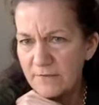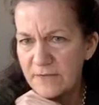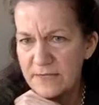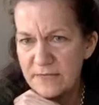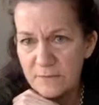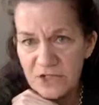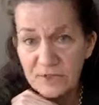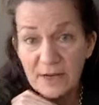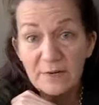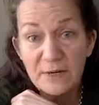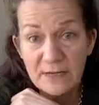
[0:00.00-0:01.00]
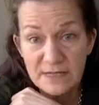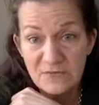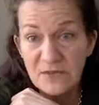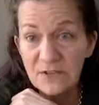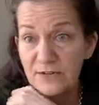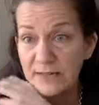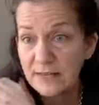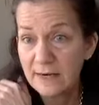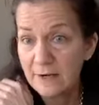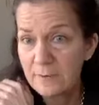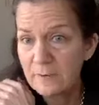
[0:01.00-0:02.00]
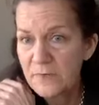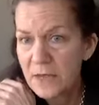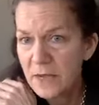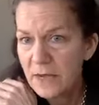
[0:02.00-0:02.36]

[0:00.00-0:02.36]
I'm sure Irina's figuring that out.